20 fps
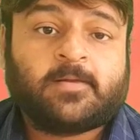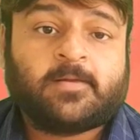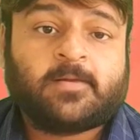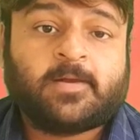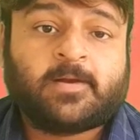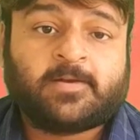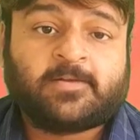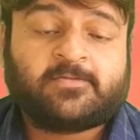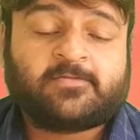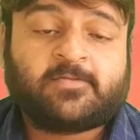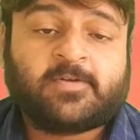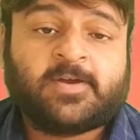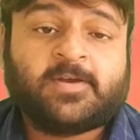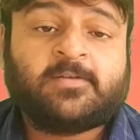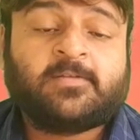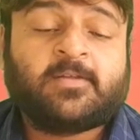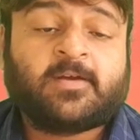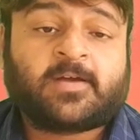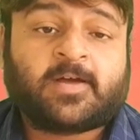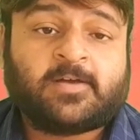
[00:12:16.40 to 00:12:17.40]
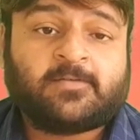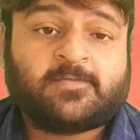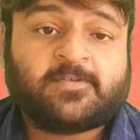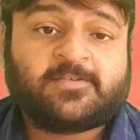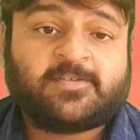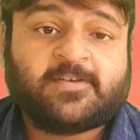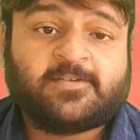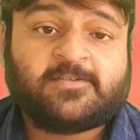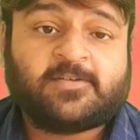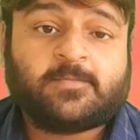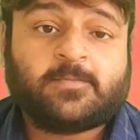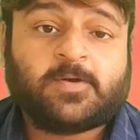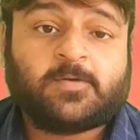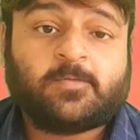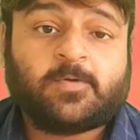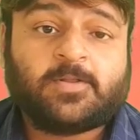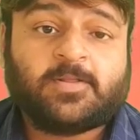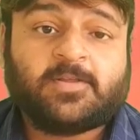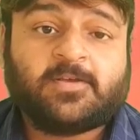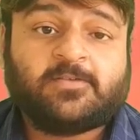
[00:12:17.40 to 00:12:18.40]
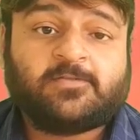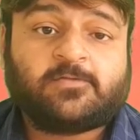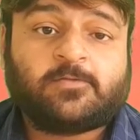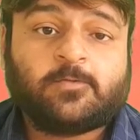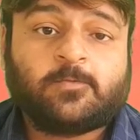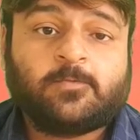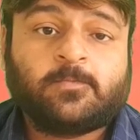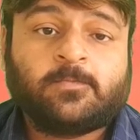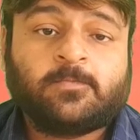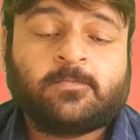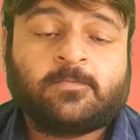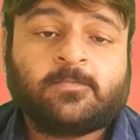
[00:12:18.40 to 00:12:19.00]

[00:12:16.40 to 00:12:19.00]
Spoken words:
Let us read the conversation between these two.